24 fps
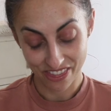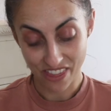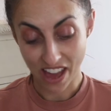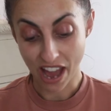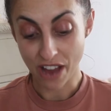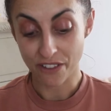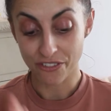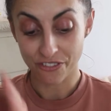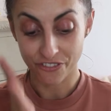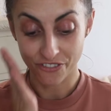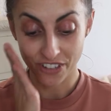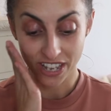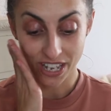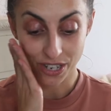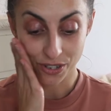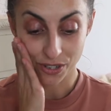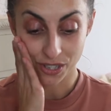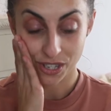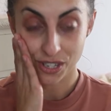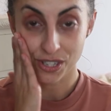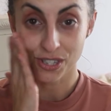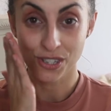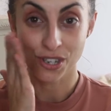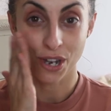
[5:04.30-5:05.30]
That
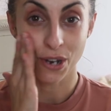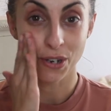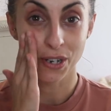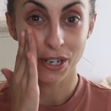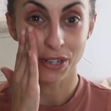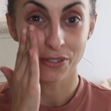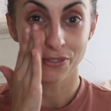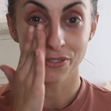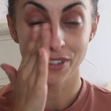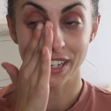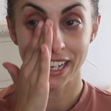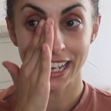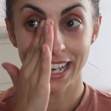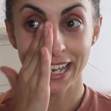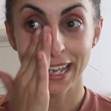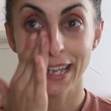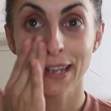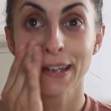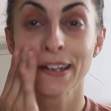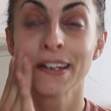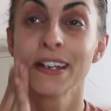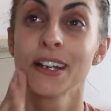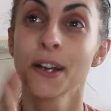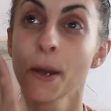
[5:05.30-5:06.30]
feels so lovely.
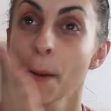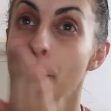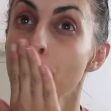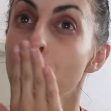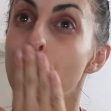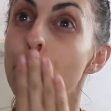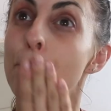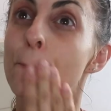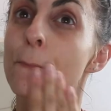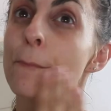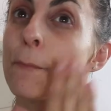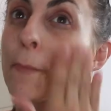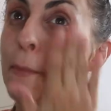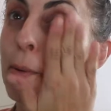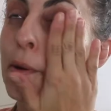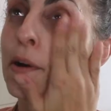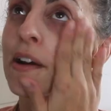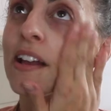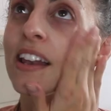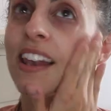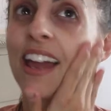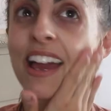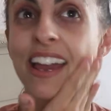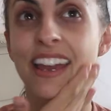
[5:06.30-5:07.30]

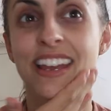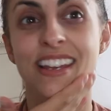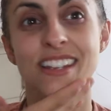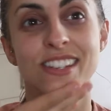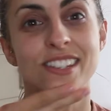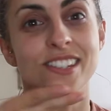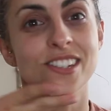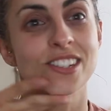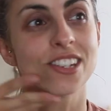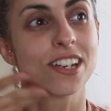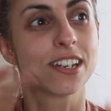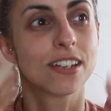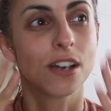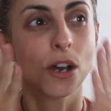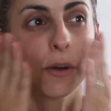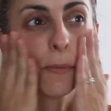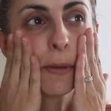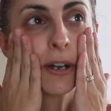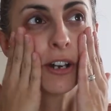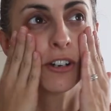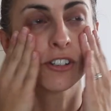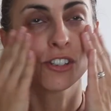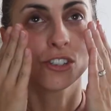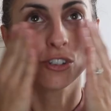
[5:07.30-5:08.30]
Like it's just, oh my
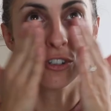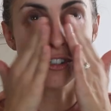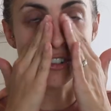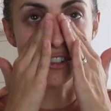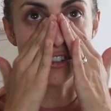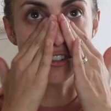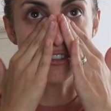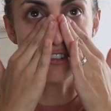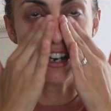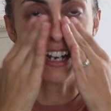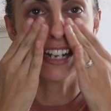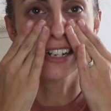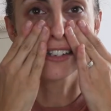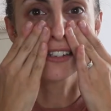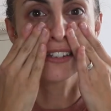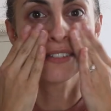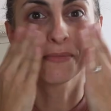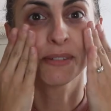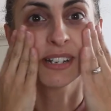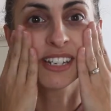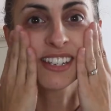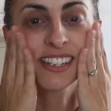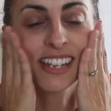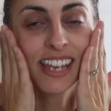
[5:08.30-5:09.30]
gosh, it's gone straight into
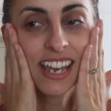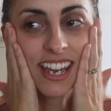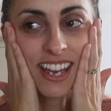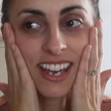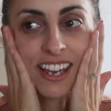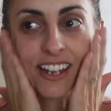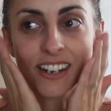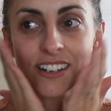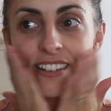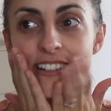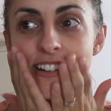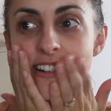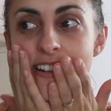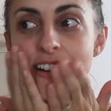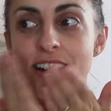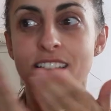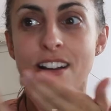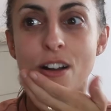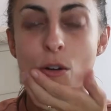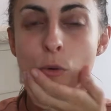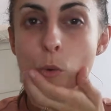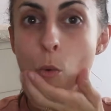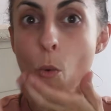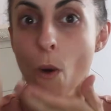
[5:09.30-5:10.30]
my skin.
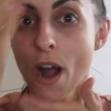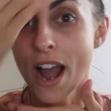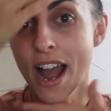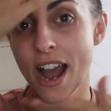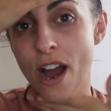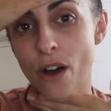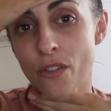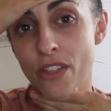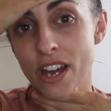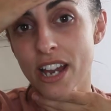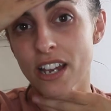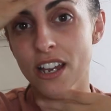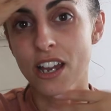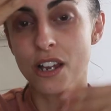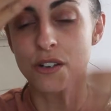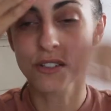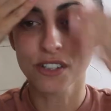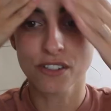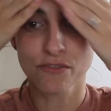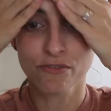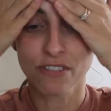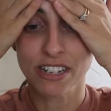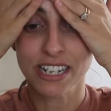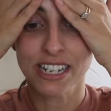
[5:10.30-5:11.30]
Wow, that goes
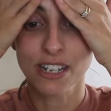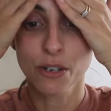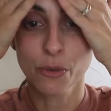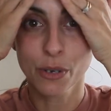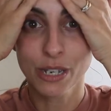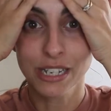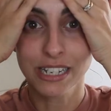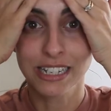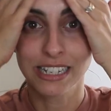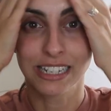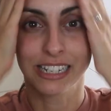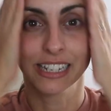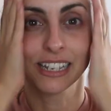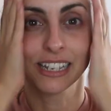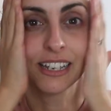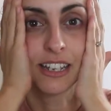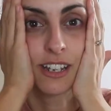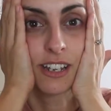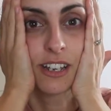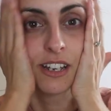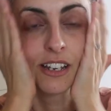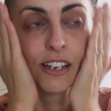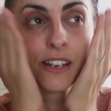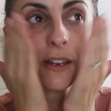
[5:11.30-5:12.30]
in really quickly.
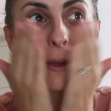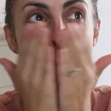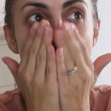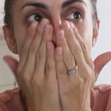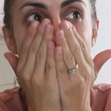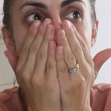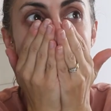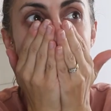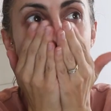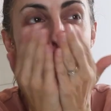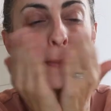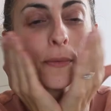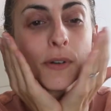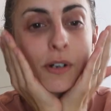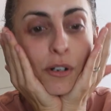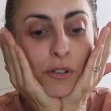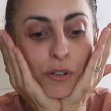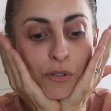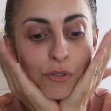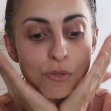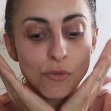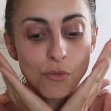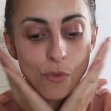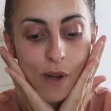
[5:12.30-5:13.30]

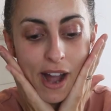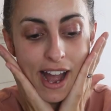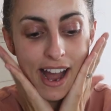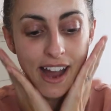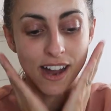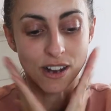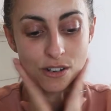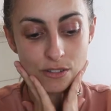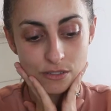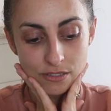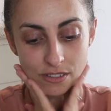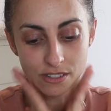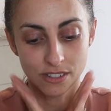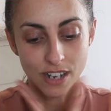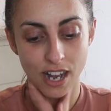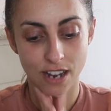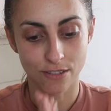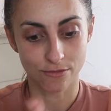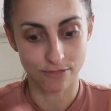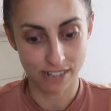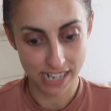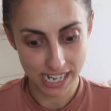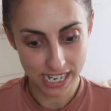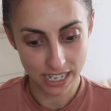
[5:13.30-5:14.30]
Oh wow, I
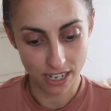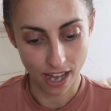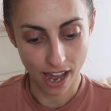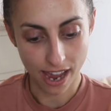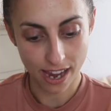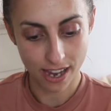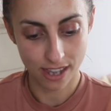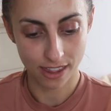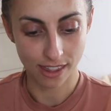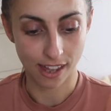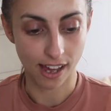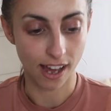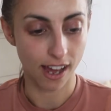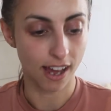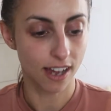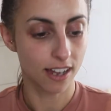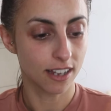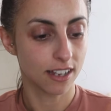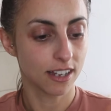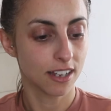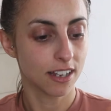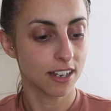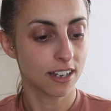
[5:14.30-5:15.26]
really like that.